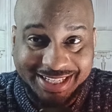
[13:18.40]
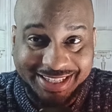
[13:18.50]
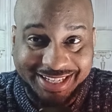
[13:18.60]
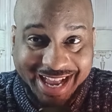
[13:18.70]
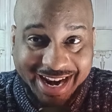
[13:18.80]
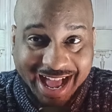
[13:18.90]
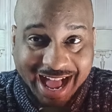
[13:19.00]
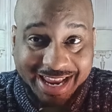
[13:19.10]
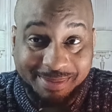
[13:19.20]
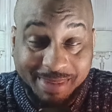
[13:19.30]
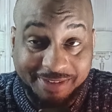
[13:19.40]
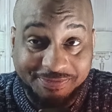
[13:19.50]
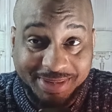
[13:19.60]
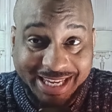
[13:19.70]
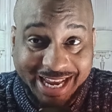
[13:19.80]
Look how the
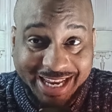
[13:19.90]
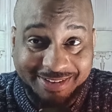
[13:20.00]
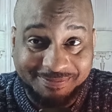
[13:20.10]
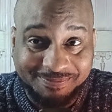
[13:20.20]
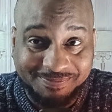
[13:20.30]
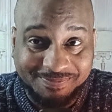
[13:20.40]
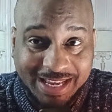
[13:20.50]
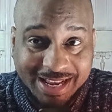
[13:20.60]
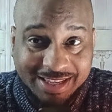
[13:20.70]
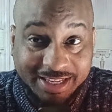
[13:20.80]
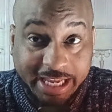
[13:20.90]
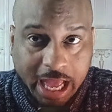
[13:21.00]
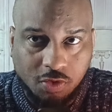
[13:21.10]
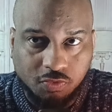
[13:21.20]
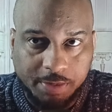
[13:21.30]
IMF began. Look at
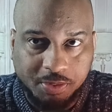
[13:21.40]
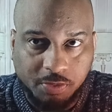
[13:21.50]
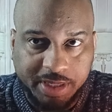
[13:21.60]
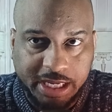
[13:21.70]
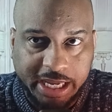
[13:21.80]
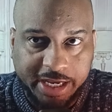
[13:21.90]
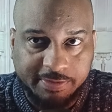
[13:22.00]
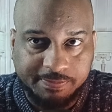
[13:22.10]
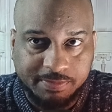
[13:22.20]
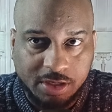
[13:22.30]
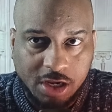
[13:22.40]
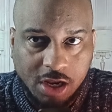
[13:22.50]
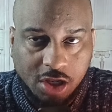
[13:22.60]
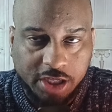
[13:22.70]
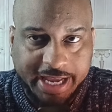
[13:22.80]
how Ripple began.
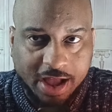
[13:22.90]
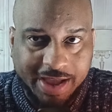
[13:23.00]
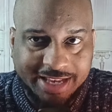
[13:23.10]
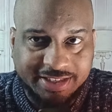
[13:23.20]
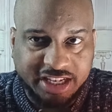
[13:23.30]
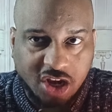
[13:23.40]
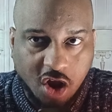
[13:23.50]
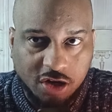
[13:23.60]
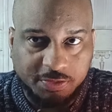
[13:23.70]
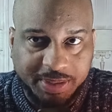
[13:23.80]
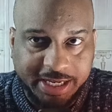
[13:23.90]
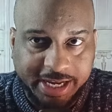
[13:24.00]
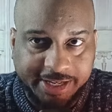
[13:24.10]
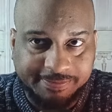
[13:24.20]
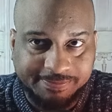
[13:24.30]
Look at how SDRs
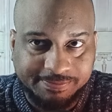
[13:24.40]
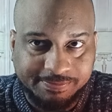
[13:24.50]
began.